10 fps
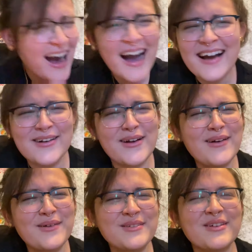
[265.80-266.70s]
I don't know
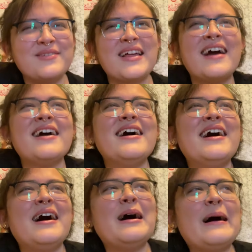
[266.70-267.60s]
where I'm going with
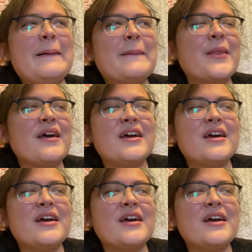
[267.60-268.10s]
that.